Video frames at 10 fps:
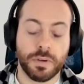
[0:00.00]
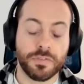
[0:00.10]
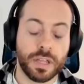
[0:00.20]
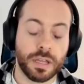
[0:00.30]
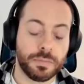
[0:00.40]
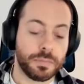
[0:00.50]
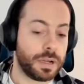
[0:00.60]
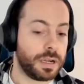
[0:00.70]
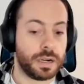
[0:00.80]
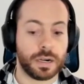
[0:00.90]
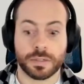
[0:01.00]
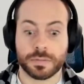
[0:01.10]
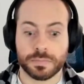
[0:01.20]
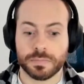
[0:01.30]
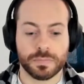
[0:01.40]
Some of them
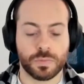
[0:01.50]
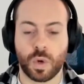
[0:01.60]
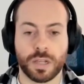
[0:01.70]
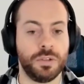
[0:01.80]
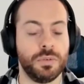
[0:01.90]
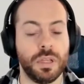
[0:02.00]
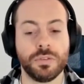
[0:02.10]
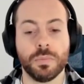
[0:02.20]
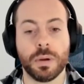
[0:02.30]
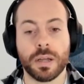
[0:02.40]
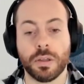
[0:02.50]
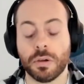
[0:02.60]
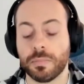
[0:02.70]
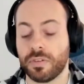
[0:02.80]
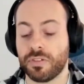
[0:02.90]
are quite unique to
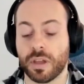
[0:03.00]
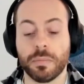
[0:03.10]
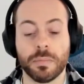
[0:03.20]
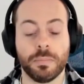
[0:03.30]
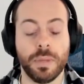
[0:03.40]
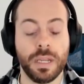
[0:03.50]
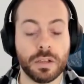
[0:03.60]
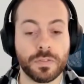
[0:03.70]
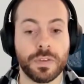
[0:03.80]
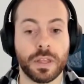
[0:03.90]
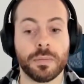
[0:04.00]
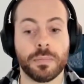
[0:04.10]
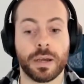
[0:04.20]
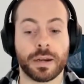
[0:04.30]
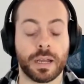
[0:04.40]
Biome. Many of
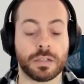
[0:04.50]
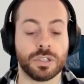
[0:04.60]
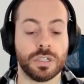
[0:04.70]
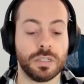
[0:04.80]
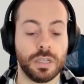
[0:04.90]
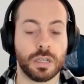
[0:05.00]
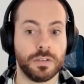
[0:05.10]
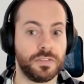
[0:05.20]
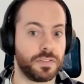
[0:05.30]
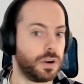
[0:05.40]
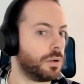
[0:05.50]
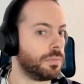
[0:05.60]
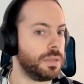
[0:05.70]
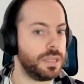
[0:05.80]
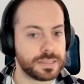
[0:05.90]
them are actually taken
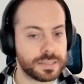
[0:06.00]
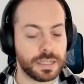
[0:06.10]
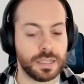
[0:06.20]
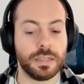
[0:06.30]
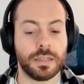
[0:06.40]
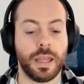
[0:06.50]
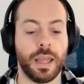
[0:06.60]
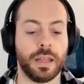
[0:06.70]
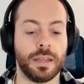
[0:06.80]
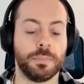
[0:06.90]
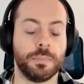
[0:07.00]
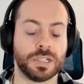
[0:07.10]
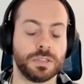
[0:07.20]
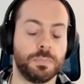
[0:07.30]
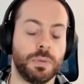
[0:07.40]
from ESLint and
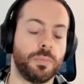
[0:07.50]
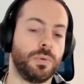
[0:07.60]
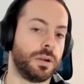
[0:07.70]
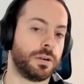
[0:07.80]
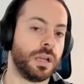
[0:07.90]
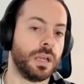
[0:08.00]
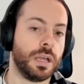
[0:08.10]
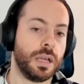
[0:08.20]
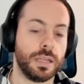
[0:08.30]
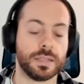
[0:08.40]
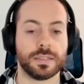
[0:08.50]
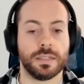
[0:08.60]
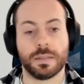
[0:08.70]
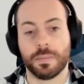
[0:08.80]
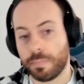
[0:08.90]
the most popular
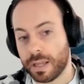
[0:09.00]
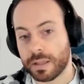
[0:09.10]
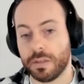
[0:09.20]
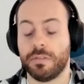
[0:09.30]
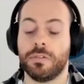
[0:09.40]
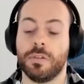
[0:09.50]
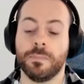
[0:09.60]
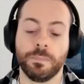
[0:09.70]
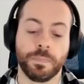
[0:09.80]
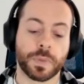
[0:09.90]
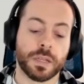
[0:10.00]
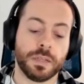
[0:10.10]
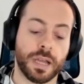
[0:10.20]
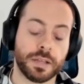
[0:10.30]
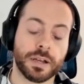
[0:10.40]
ESLint plugins.
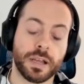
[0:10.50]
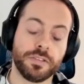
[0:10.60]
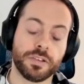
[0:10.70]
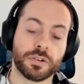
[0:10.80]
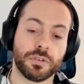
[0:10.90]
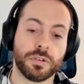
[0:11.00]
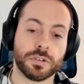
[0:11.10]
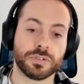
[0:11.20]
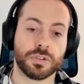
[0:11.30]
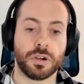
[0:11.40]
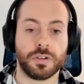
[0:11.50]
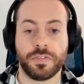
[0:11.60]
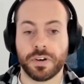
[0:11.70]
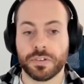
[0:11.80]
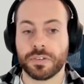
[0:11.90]
The analyzer
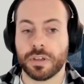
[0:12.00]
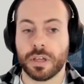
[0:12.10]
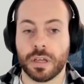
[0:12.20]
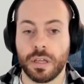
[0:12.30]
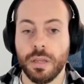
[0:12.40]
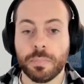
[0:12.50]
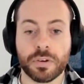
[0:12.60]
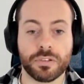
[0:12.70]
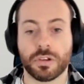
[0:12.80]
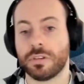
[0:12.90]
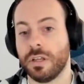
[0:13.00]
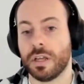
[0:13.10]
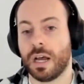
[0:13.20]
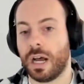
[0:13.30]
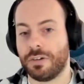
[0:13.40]
also offers import
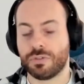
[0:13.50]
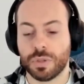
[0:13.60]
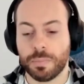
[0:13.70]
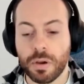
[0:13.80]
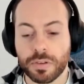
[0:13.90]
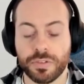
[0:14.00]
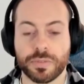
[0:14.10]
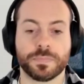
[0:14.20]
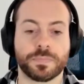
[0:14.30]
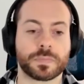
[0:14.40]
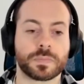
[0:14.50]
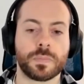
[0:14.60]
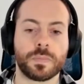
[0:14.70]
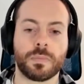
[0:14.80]
sorting out of the box.